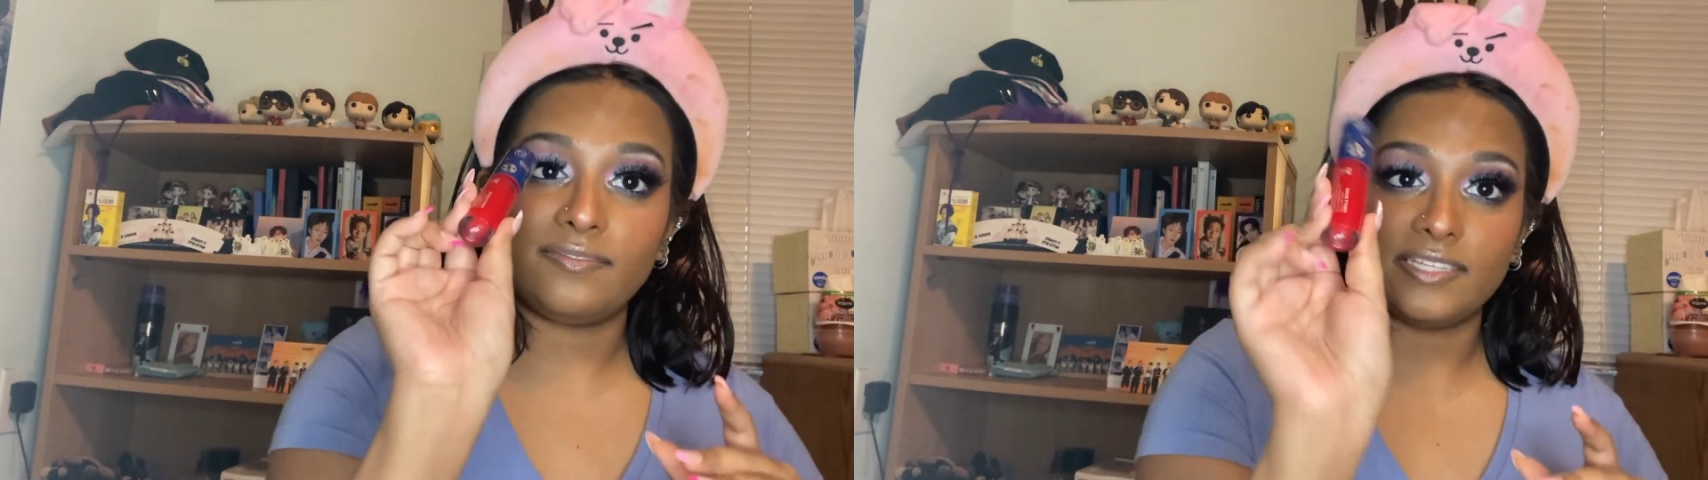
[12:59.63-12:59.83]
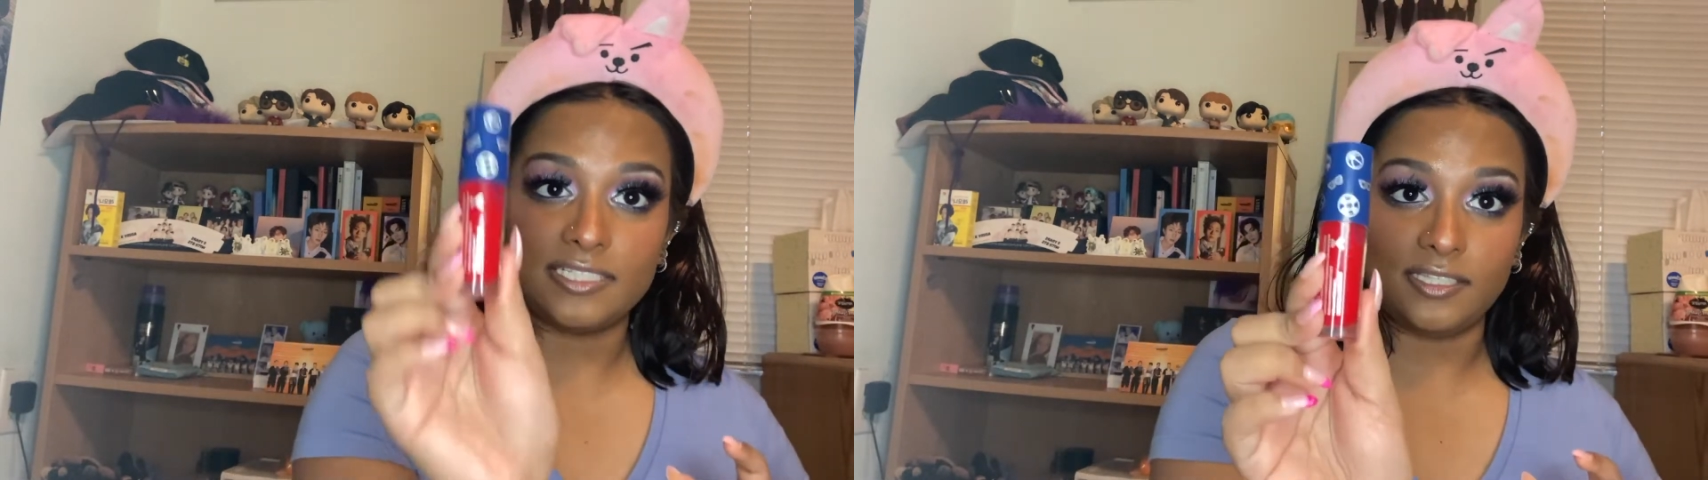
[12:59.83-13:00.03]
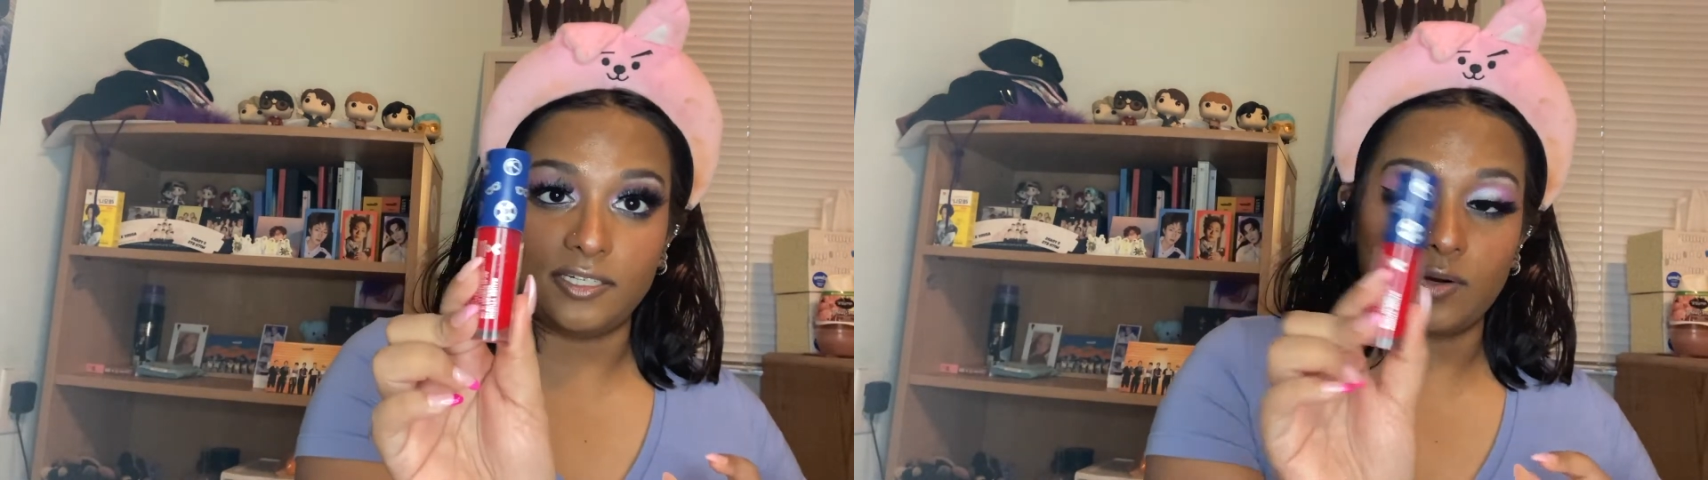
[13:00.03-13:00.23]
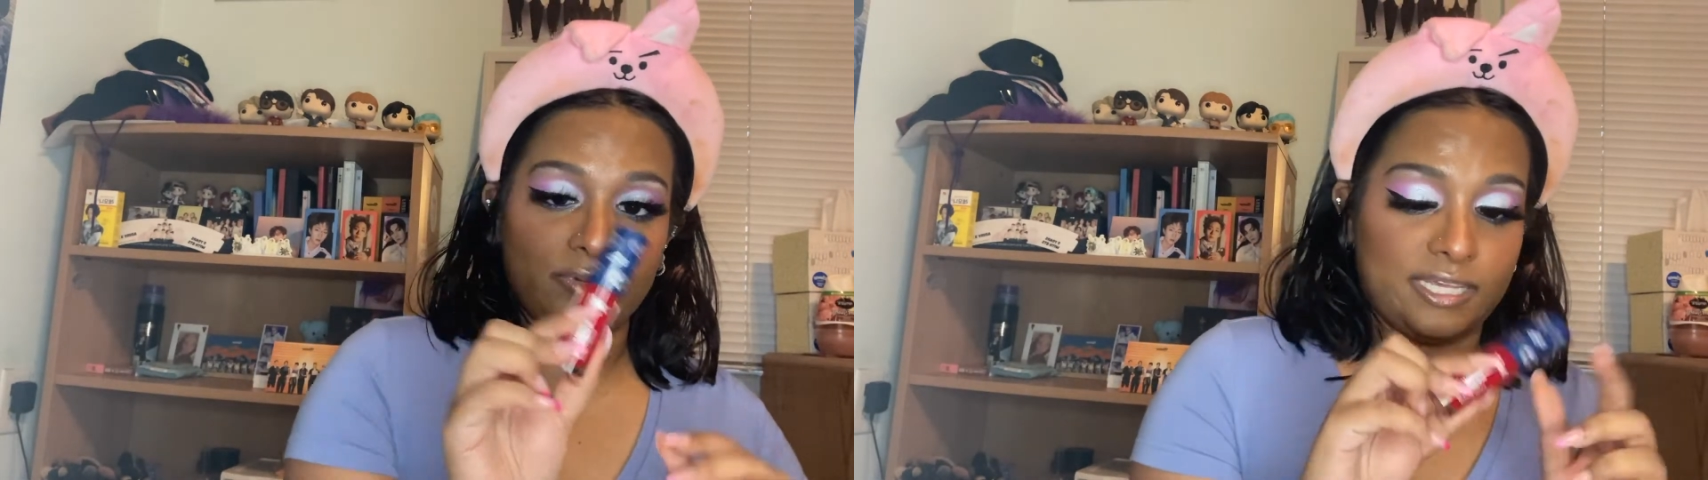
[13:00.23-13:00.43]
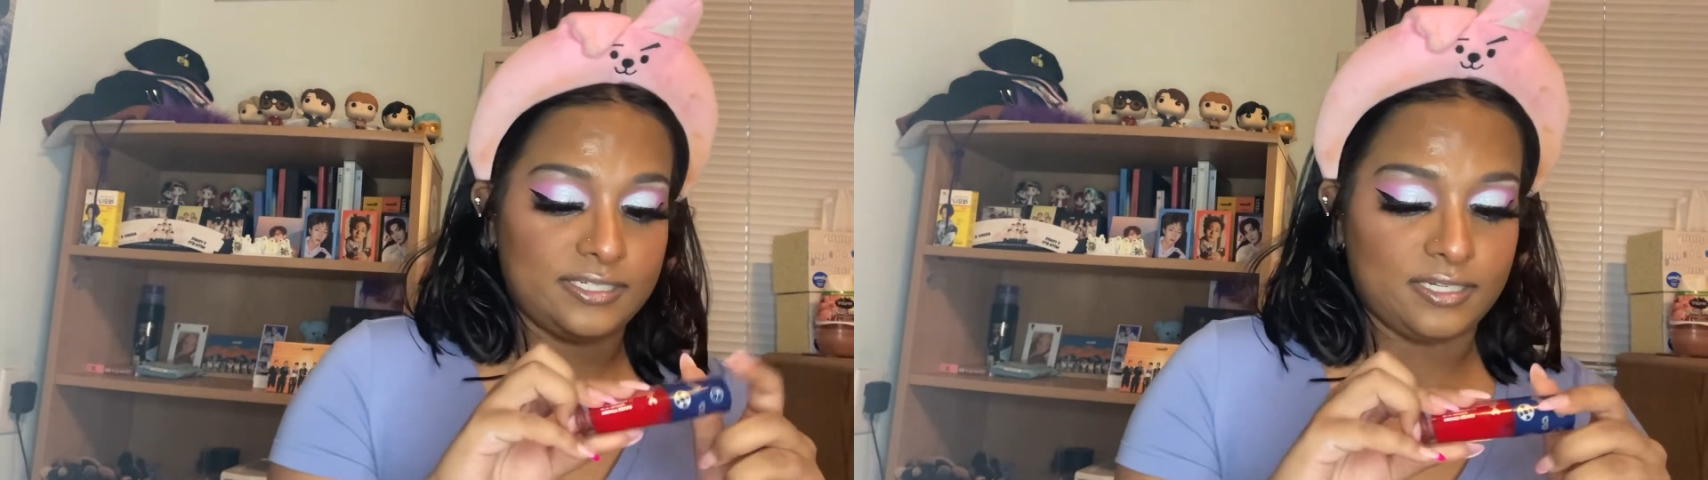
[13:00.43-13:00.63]
this look with
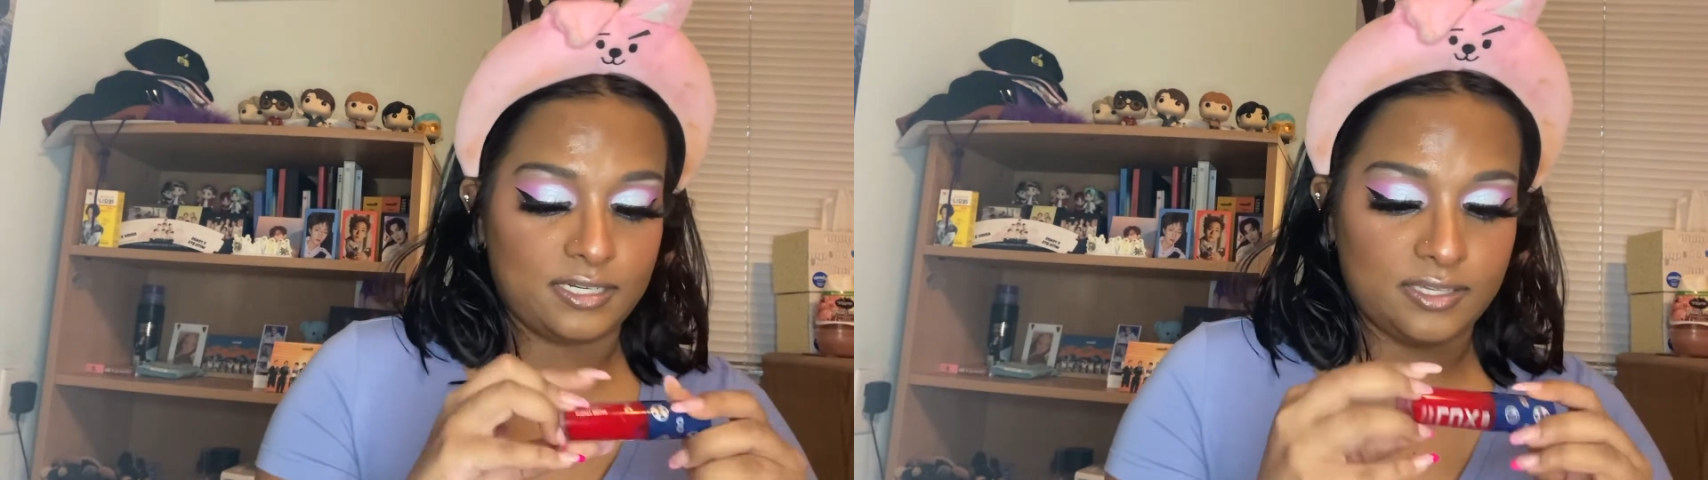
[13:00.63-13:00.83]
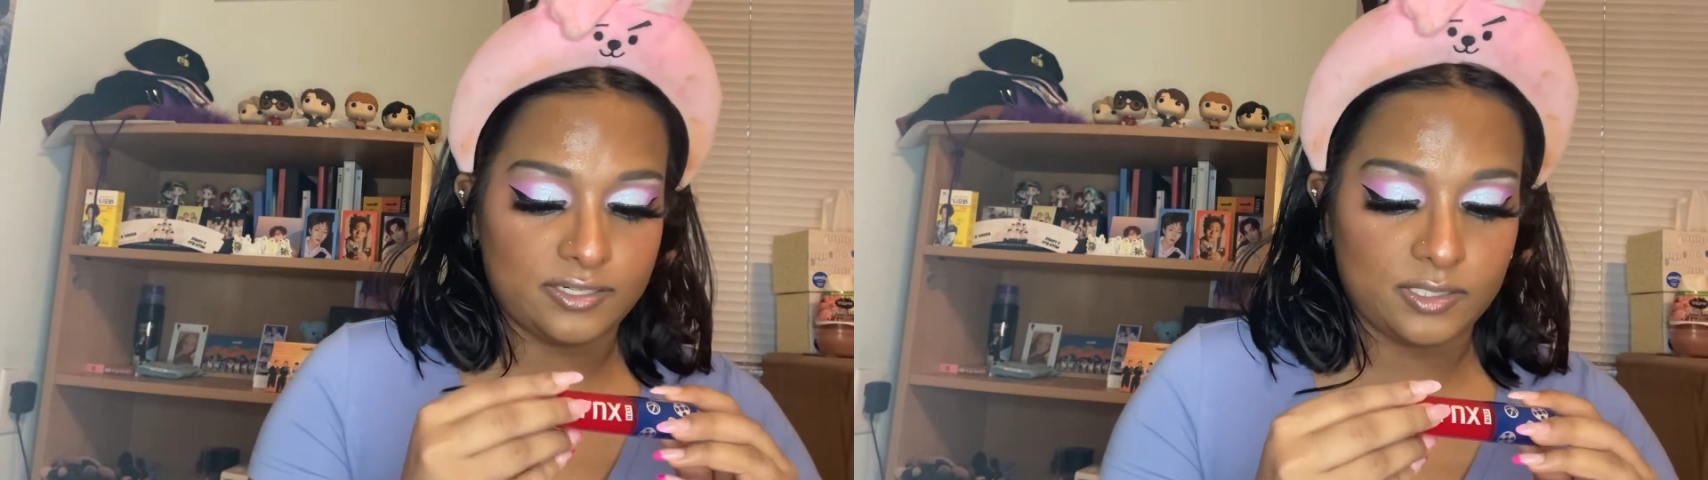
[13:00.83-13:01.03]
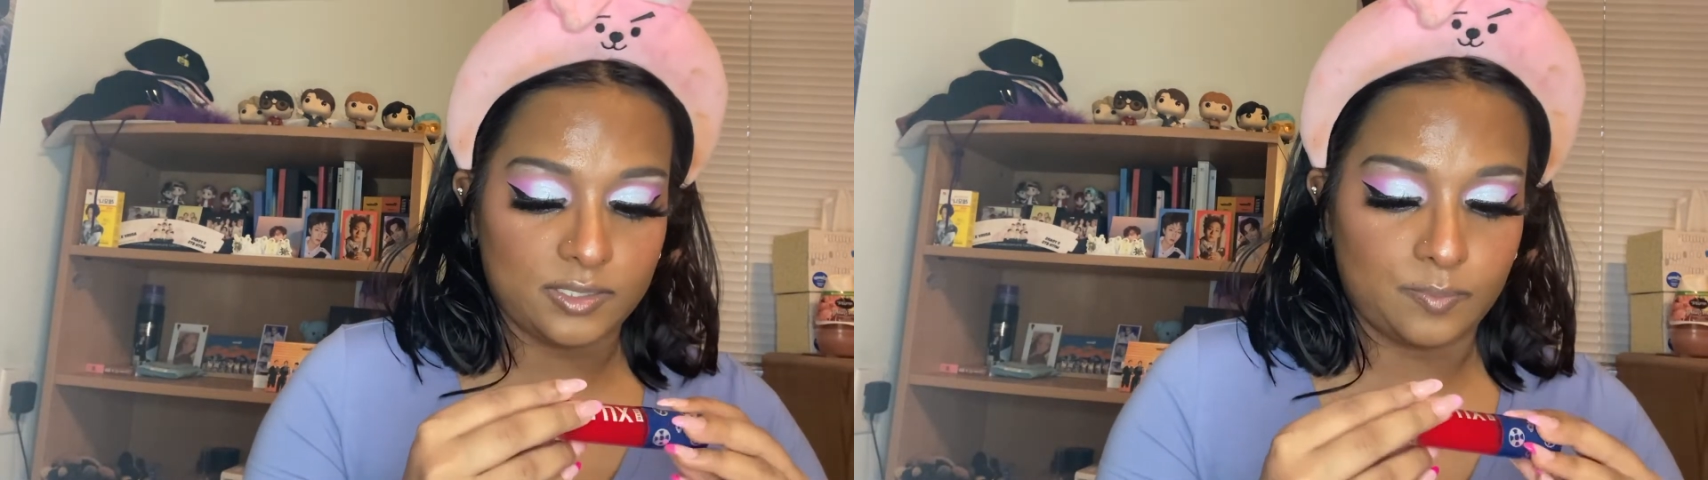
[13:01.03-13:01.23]
another